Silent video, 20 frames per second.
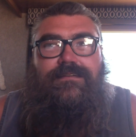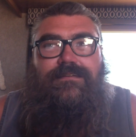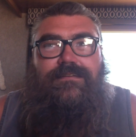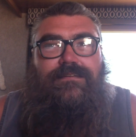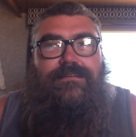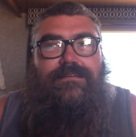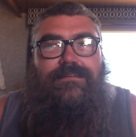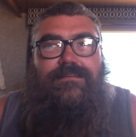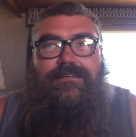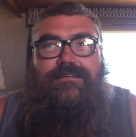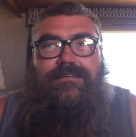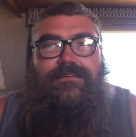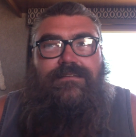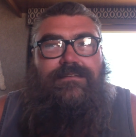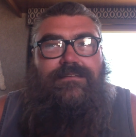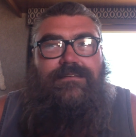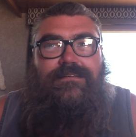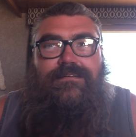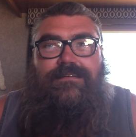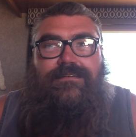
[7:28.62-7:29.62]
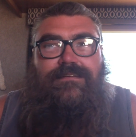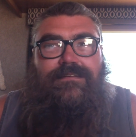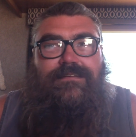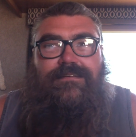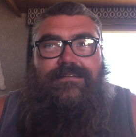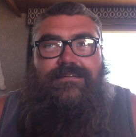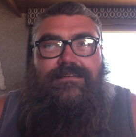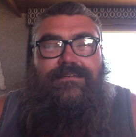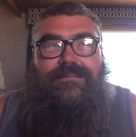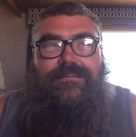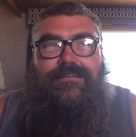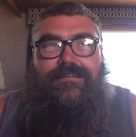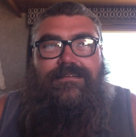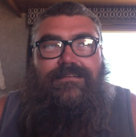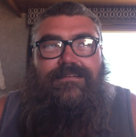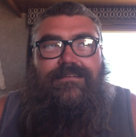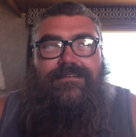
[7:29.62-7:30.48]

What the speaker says: Nobody speaks.